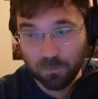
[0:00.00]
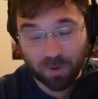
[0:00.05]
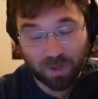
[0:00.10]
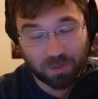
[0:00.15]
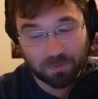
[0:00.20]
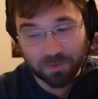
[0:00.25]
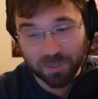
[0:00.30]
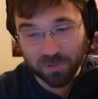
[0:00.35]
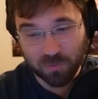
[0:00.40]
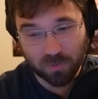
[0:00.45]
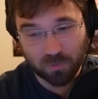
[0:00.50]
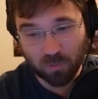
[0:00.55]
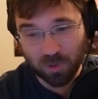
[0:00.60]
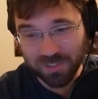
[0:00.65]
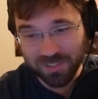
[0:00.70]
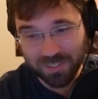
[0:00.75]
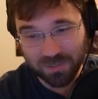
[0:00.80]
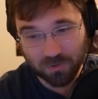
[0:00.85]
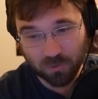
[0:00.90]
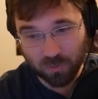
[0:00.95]
But this one
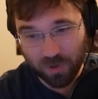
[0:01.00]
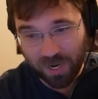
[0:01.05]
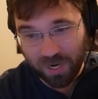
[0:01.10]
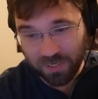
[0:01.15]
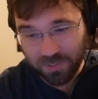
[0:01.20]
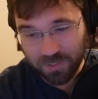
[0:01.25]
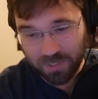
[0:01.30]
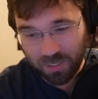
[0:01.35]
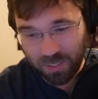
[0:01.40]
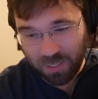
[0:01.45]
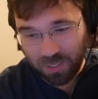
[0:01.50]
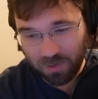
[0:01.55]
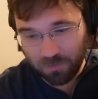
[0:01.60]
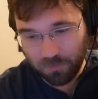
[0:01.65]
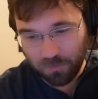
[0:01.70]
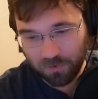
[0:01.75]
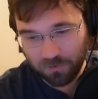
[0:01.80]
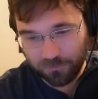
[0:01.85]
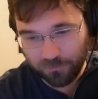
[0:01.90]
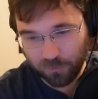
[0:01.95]
wasn't great.
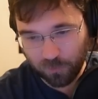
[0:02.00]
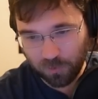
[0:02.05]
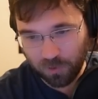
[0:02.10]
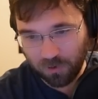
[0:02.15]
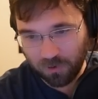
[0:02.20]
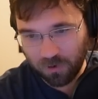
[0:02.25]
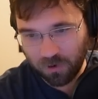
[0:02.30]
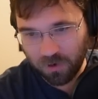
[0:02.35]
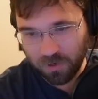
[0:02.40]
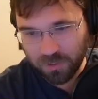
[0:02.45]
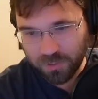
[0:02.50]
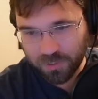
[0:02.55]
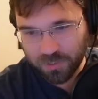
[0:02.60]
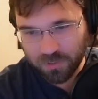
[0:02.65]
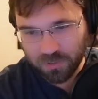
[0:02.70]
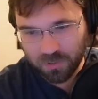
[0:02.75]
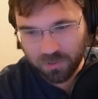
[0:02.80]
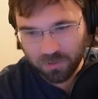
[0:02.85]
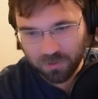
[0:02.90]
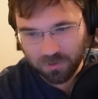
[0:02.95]
A full
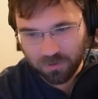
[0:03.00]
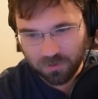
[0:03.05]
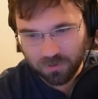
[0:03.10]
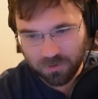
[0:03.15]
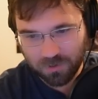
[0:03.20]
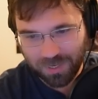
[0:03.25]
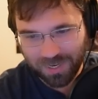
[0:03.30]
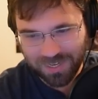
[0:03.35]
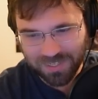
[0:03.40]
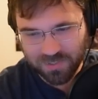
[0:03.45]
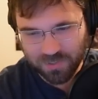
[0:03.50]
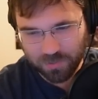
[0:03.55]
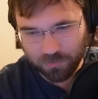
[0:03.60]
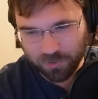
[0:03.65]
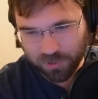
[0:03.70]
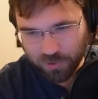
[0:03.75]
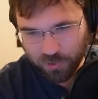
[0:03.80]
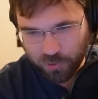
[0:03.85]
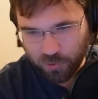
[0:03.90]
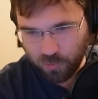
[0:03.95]
art. I guess it
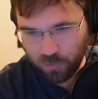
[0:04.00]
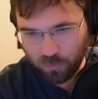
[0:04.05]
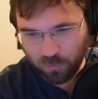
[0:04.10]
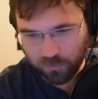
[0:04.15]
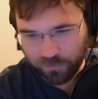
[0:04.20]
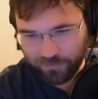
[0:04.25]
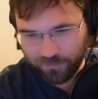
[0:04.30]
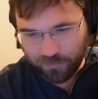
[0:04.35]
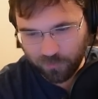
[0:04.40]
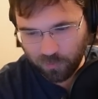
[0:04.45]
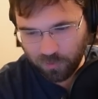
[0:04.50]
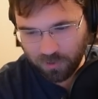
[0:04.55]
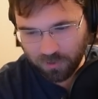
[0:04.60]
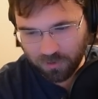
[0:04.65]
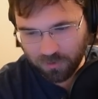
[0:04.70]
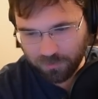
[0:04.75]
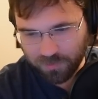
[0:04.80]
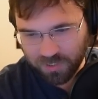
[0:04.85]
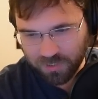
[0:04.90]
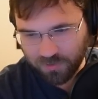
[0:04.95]
was 2 full
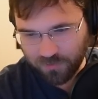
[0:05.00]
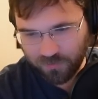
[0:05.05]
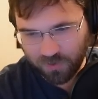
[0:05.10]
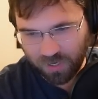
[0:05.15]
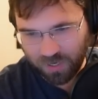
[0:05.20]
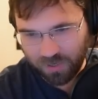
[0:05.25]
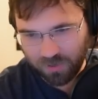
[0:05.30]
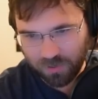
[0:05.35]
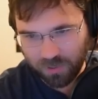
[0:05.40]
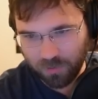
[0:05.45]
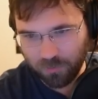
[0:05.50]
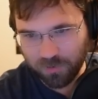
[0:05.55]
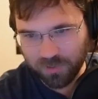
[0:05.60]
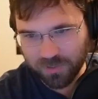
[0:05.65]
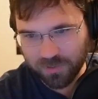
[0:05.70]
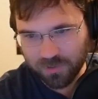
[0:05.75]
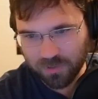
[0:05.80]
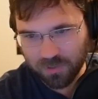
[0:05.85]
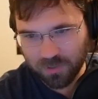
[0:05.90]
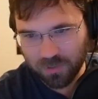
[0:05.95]
arts. That's fine. It
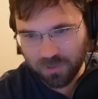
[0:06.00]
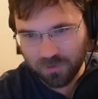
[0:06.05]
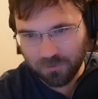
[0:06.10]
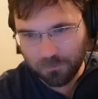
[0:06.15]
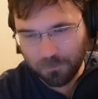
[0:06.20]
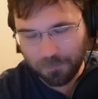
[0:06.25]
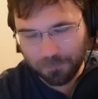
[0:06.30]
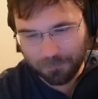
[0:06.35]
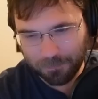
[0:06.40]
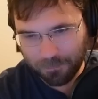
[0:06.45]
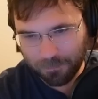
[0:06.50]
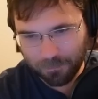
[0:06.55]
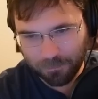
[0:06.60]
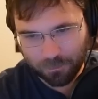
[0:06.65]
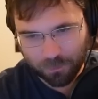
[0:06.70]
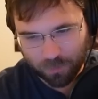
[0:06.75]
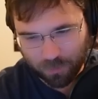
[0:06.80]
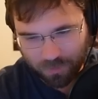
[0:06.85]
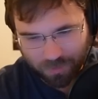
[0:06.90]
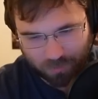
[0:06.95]
was
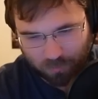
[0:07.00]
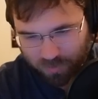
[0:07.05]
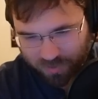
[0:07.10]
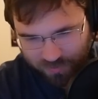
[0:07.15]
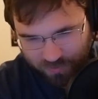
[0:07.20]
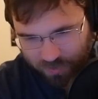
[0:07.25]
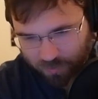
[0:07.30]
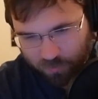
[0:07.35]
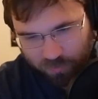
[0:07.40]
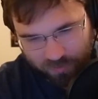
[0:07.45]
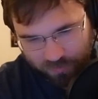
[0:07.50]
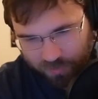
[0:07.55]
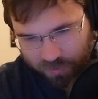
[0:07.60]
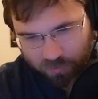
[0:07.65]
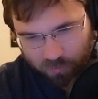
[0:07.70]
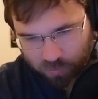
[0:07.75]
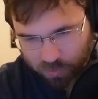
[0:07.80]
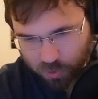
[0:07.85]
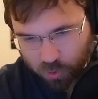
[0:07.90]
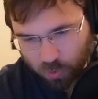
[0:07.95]

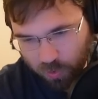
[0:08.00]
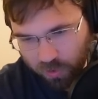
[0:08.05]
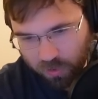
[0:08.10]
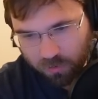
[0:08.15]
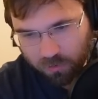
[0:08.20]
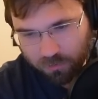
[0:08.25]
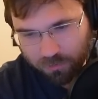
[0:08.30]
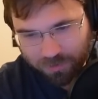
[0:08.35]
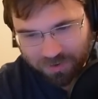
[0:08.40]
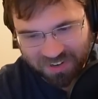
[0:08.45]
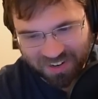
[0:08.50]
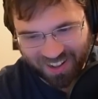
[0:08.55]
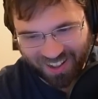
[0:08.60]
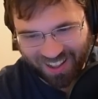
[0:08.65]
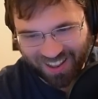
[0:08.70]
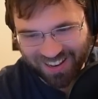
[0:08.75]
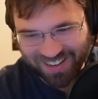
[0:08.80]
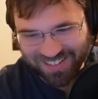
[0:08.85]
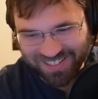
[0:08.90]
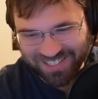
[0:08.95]
good.
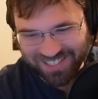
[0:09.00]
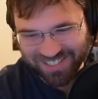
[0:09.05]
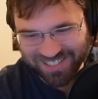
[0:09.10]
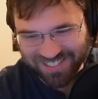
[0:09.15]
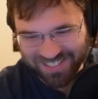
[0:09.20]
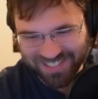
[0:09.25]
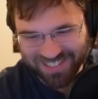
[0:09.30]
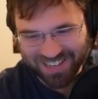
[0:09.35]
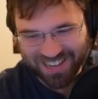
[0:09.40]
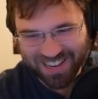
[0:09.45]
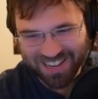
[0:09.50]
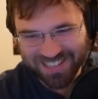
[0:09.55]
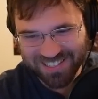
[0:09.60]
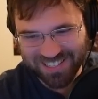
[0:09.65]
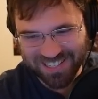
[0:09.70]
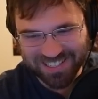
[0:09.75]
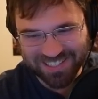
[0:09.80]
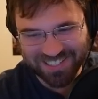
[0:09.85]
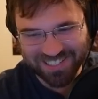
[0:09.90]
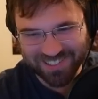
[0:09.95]
I just,
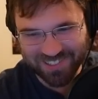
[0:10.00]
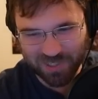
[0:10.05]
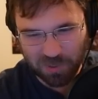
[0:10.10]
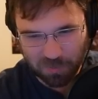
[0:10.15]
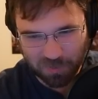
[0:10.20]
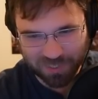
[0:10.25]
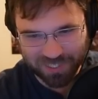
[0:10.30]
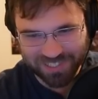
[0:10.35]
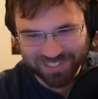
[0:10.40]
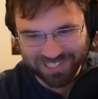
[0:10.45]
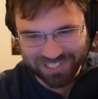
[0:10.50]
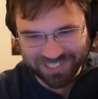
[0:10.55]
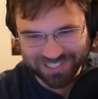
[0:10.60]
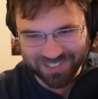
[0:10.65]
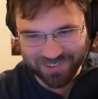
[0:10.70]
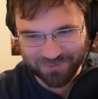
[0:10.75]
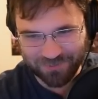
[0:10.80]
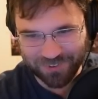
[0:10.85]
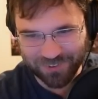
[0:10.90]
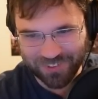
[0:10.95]
since they're duplicates, it
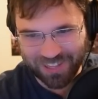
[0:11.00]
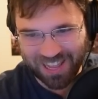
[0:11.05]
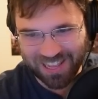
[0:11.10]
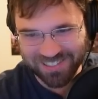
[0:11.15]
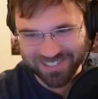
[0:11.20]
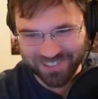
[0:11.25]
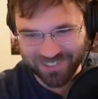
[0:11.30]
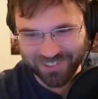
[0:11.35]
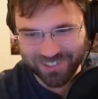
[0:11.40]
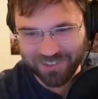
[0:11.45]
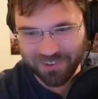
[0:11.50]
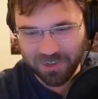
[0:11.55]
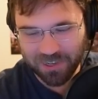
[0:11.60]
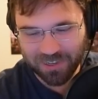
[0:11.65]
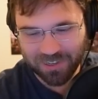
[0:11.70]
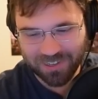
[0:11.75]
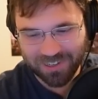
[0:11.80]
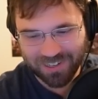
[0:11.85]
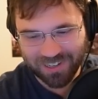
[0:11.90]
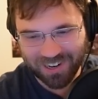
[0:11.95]
doesn't feel as good.
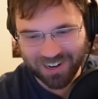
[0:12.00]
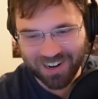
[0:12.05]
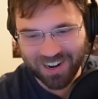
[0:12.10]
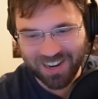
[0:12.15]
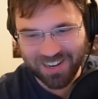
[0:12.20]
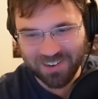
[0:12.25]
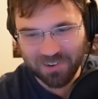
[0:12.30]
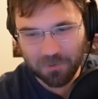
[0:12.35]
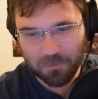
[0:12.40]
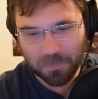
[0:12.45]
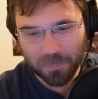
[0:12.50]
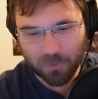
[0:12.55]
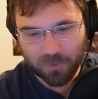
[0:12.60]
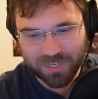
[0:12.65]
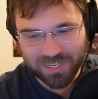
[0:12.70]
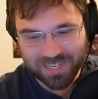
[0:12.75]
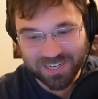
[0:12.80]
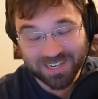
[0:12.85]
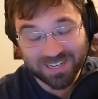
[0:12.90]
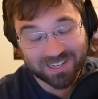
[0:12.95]
All right,
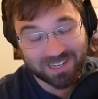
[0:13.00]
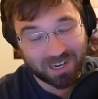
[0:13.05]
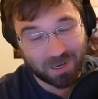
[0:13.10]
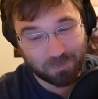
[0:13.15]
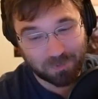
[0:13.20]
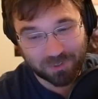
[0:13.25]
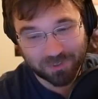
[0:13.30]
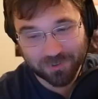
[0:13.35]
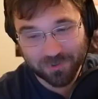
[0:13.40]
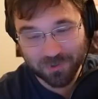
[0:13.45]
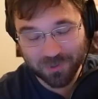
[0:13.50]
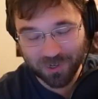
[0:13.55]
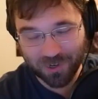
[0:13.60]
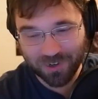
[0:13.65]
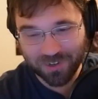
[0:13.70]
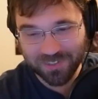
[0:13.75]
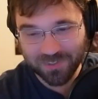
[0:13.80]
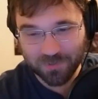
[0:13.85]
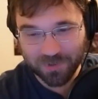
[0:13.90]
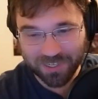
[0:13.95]
we did get a couple of new
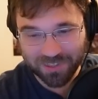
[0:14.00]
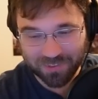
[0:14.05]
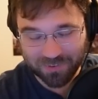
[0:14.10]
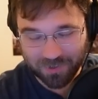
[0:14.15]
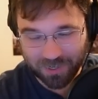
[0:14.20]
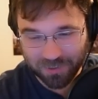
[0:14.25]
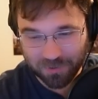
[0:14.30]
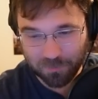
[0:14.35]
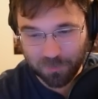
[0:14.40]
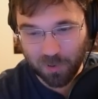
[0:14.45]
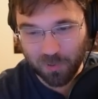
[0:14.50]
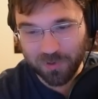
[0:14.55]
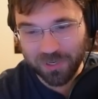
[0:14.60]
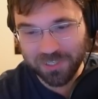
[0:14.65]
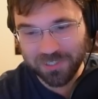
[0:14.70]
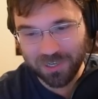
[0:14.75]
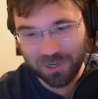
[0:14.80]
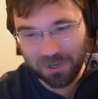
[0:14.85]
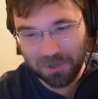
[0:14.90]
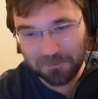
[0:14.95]
cards. We got the
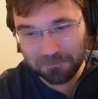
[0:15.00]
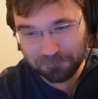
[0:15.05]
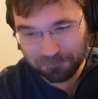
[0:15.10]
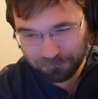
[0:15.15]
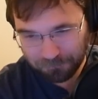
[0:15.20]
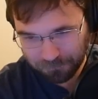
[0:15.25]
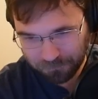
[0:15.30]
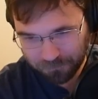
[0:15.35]
Ponyta,